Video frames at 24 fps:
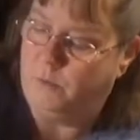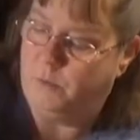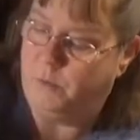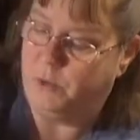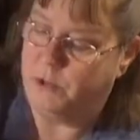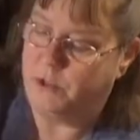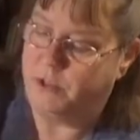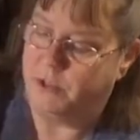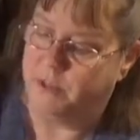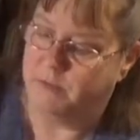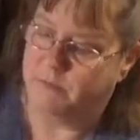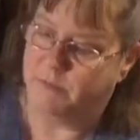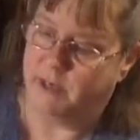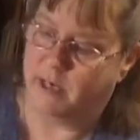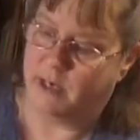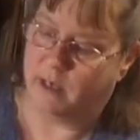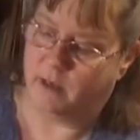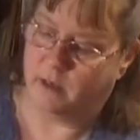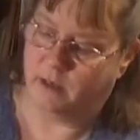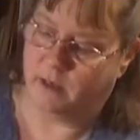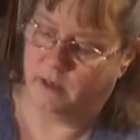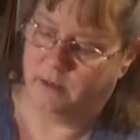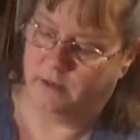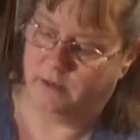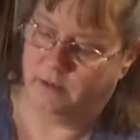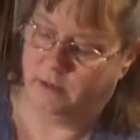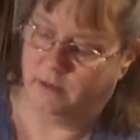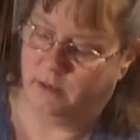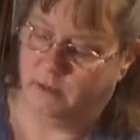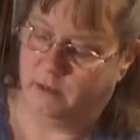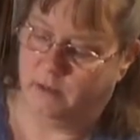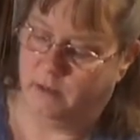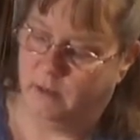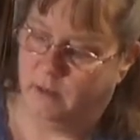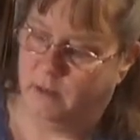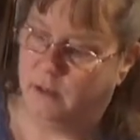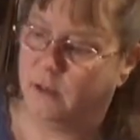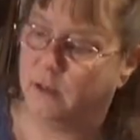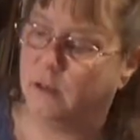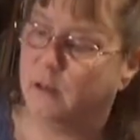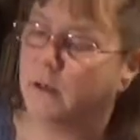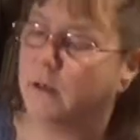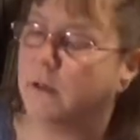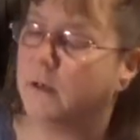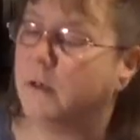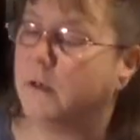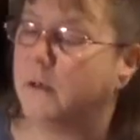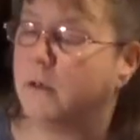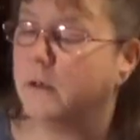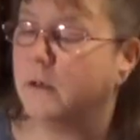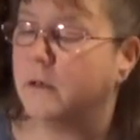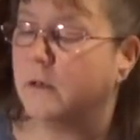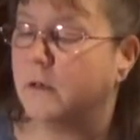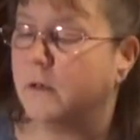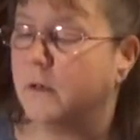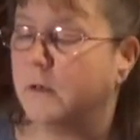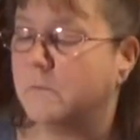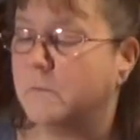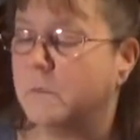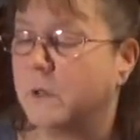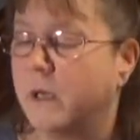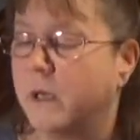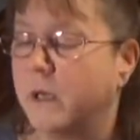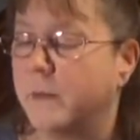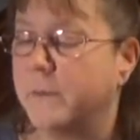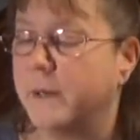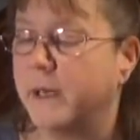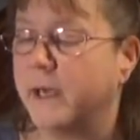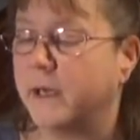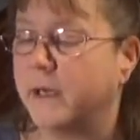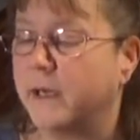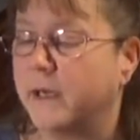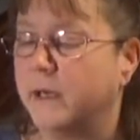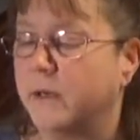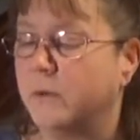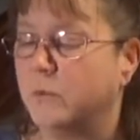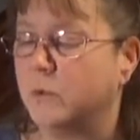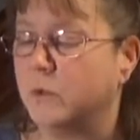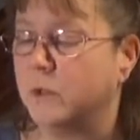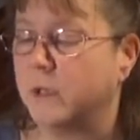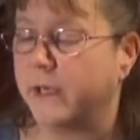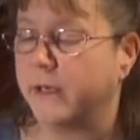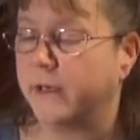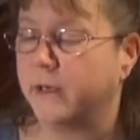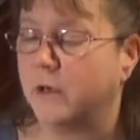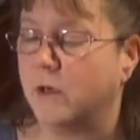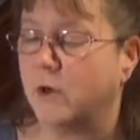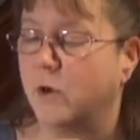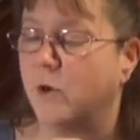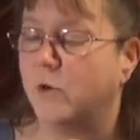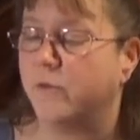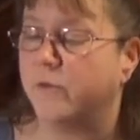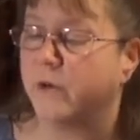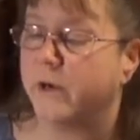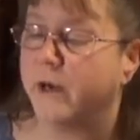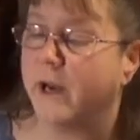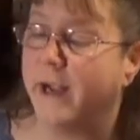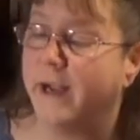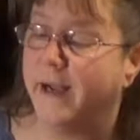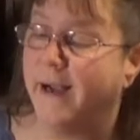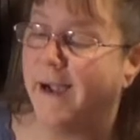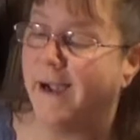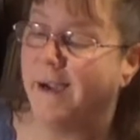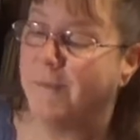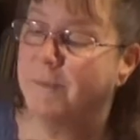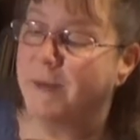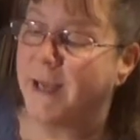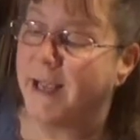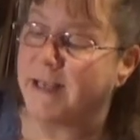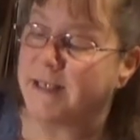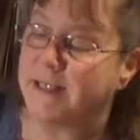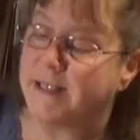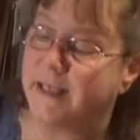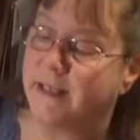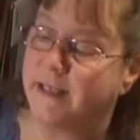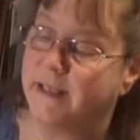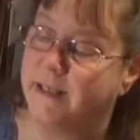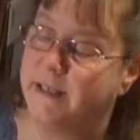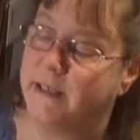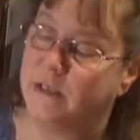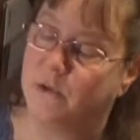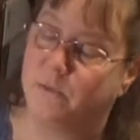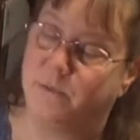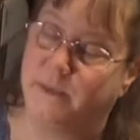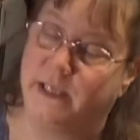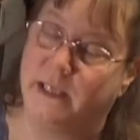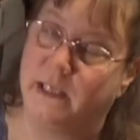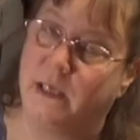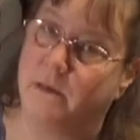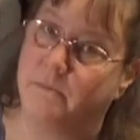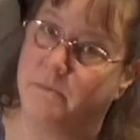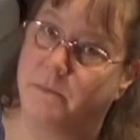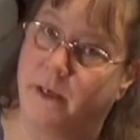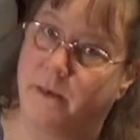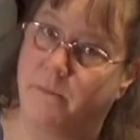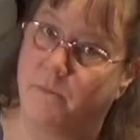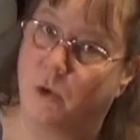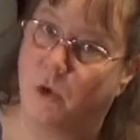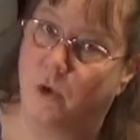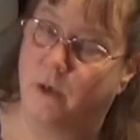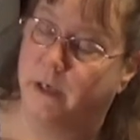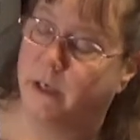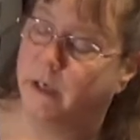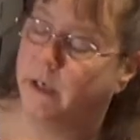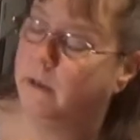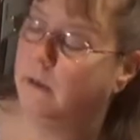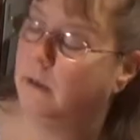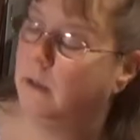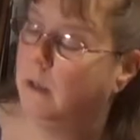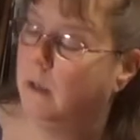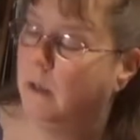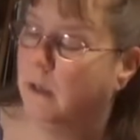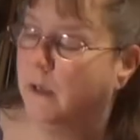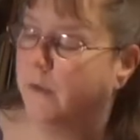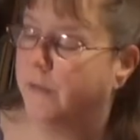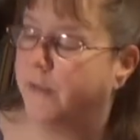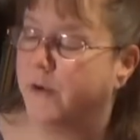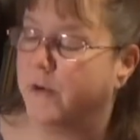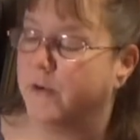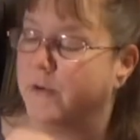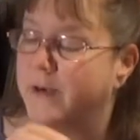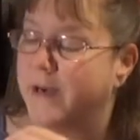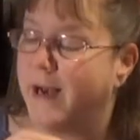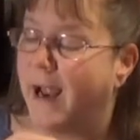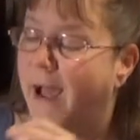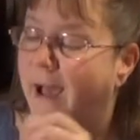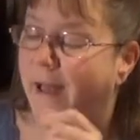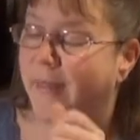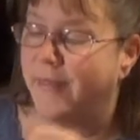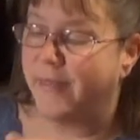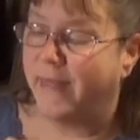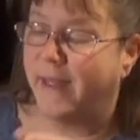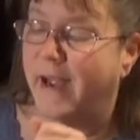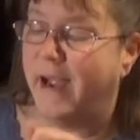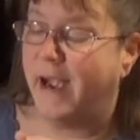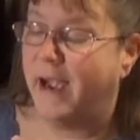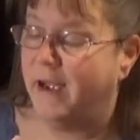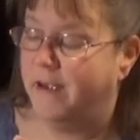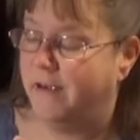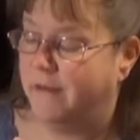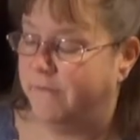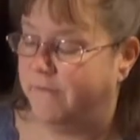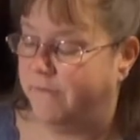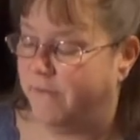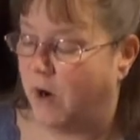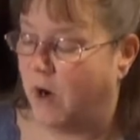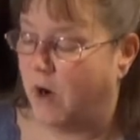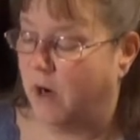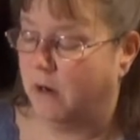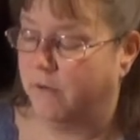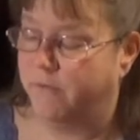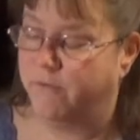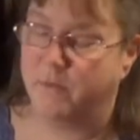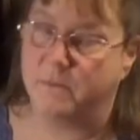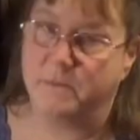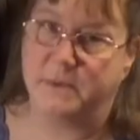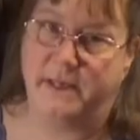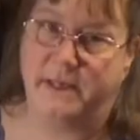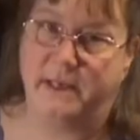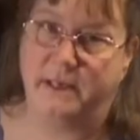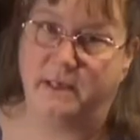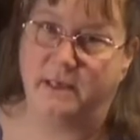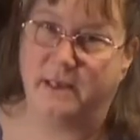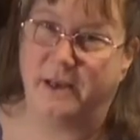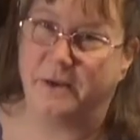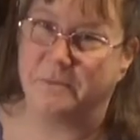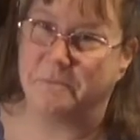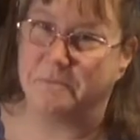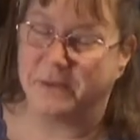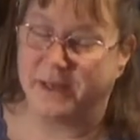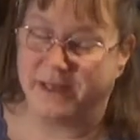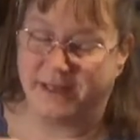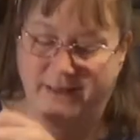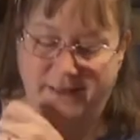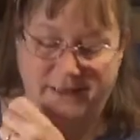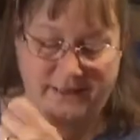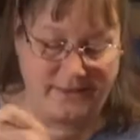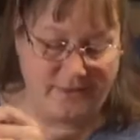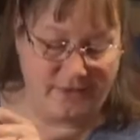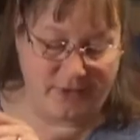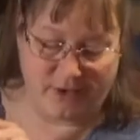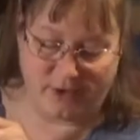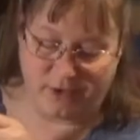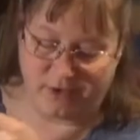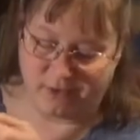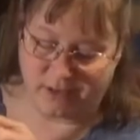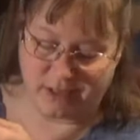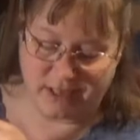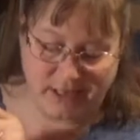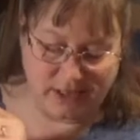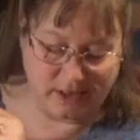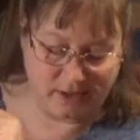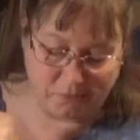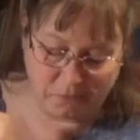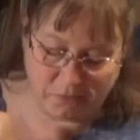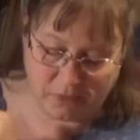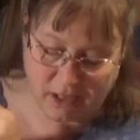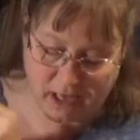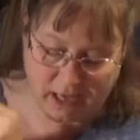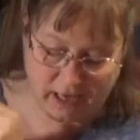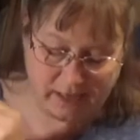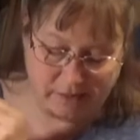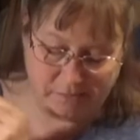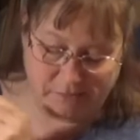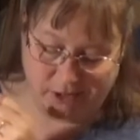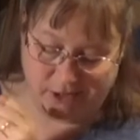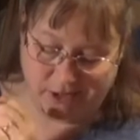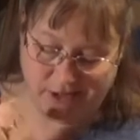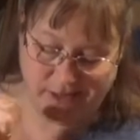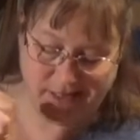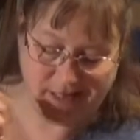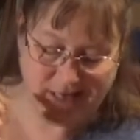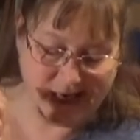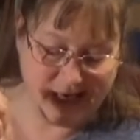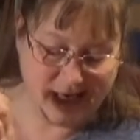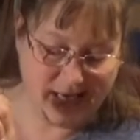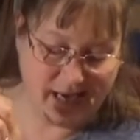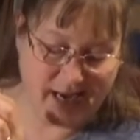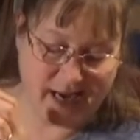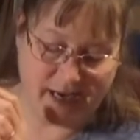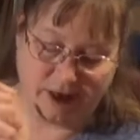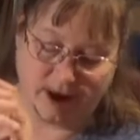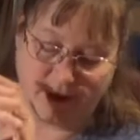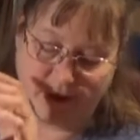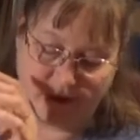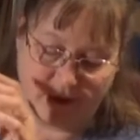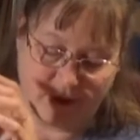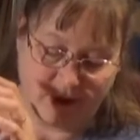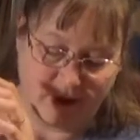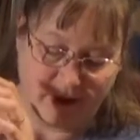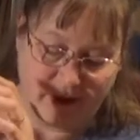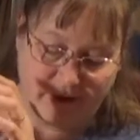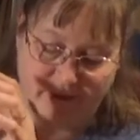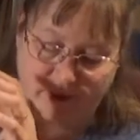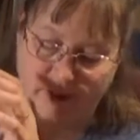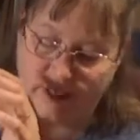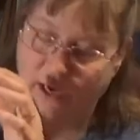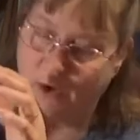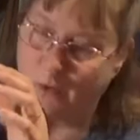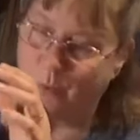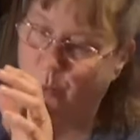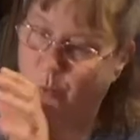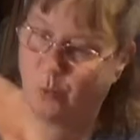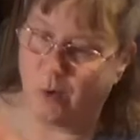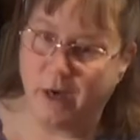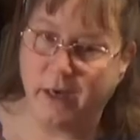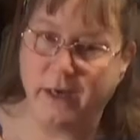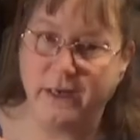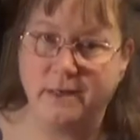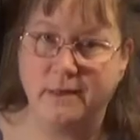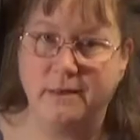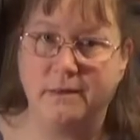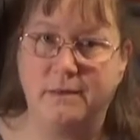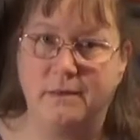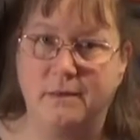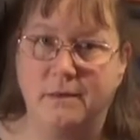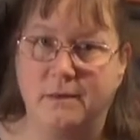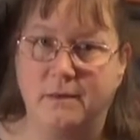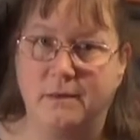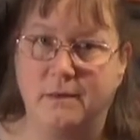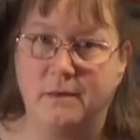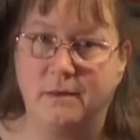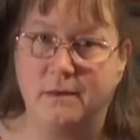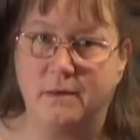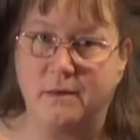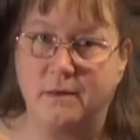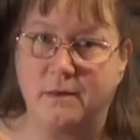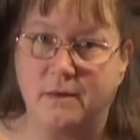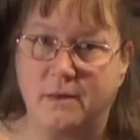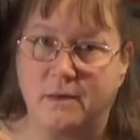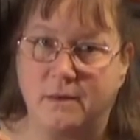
Yep, we'll put this back on. Plug it back in, we'll let it go overnight. I'm guessing these will be done by morning. They're not that far from being done, but they're still pliable. And if you get one